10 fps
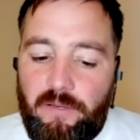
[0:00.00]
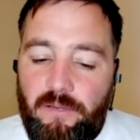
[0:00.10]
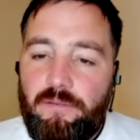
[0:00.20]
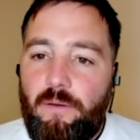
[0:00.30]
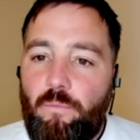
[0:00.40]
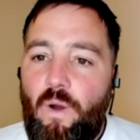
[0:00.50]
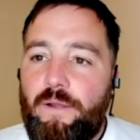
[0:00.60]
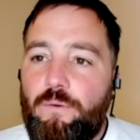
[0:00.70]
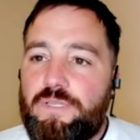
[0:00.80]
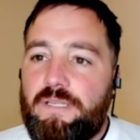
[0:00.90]
and
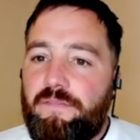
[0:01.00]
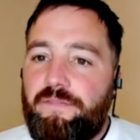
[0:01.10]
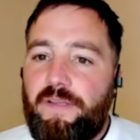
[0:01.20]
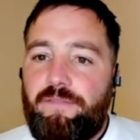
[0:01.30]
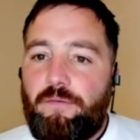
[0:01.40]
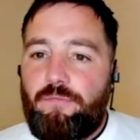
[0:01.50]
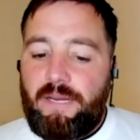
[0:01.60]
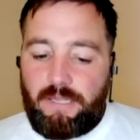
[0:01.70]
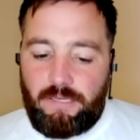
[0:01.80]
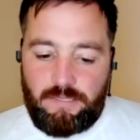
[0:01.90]
Wales in the FIFA
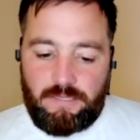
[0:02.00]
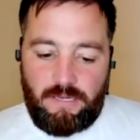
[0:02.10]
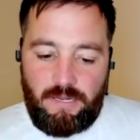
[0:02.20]
rankings,